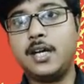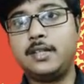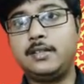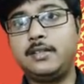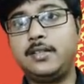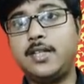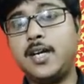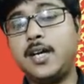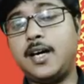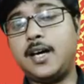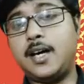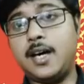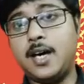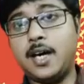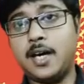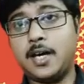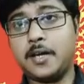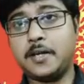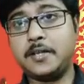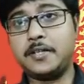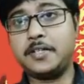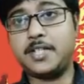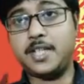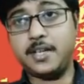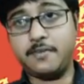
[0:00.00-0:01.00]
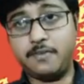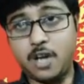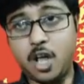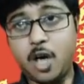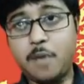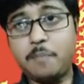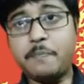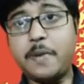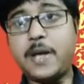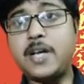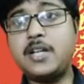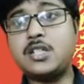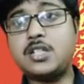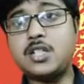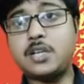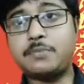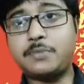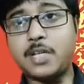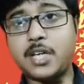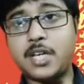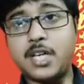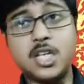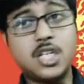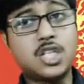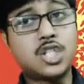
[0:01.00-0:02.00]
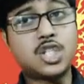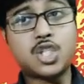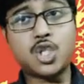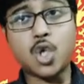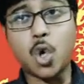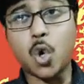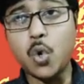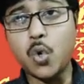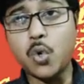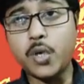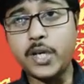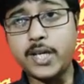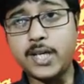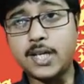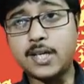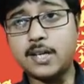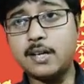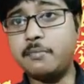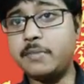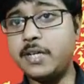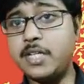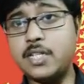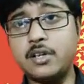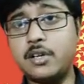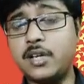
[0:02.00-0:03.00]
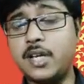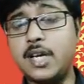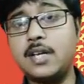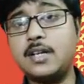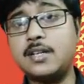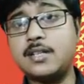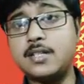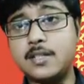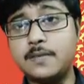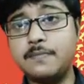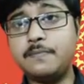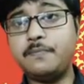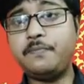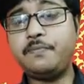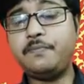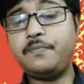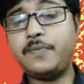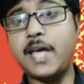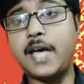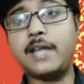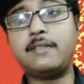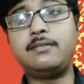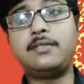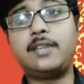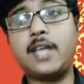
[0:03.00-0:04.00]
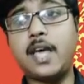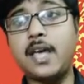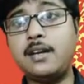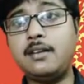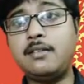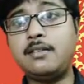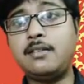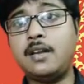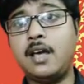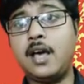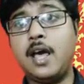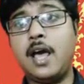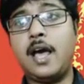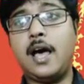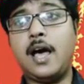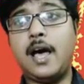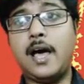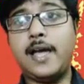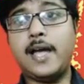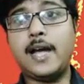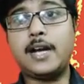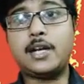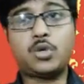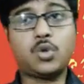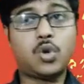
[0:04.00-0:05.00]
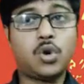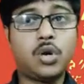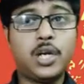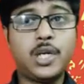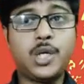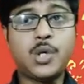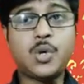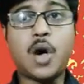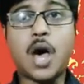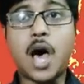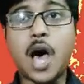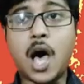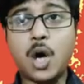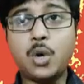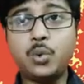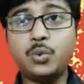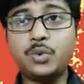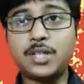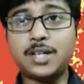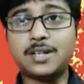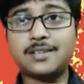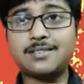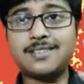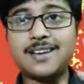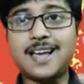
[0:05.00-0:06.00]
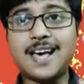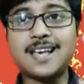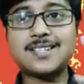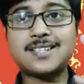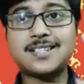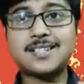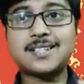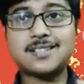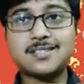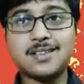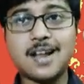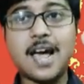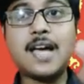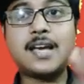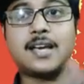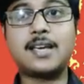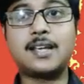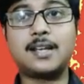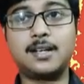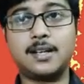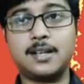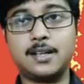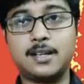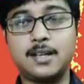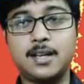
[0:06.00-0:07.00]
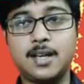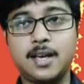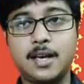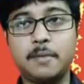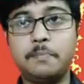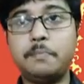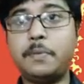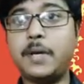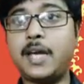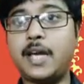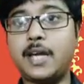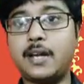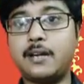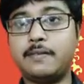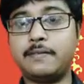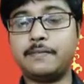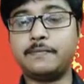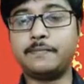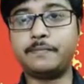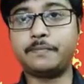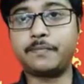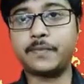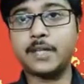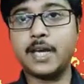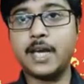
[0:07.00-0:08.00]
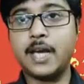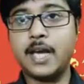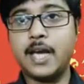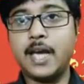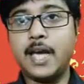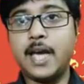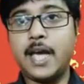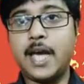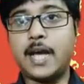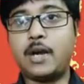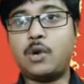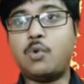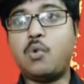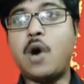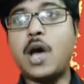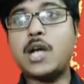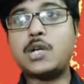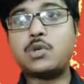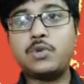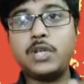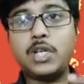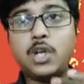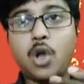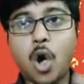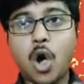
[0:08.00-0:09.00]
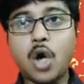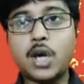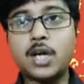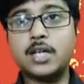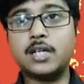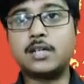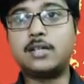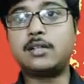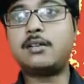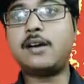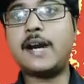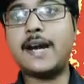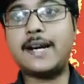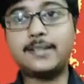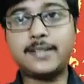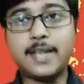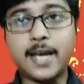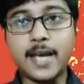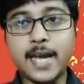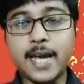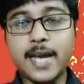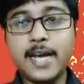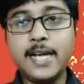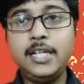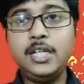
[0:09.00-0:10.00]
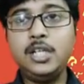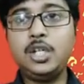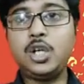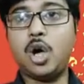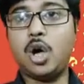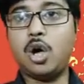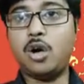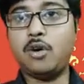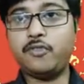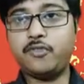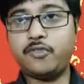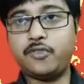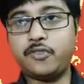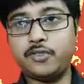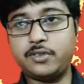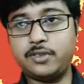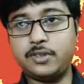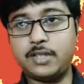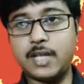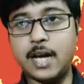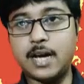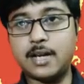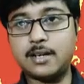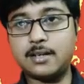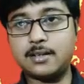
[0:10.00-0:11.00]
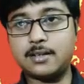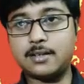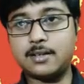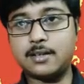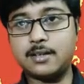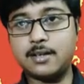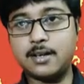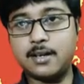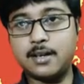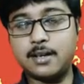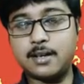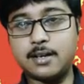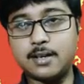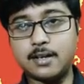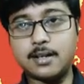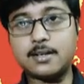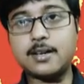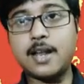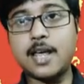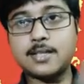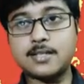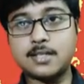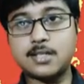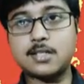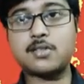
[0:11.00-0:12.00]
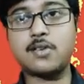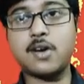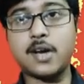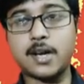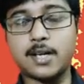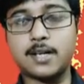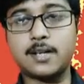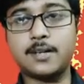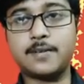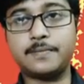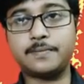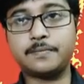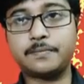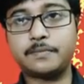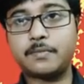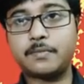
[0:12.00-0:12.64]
the development of the historical materialism, and then I had told you how the class struggle began and what will occur at the end of the class struggle.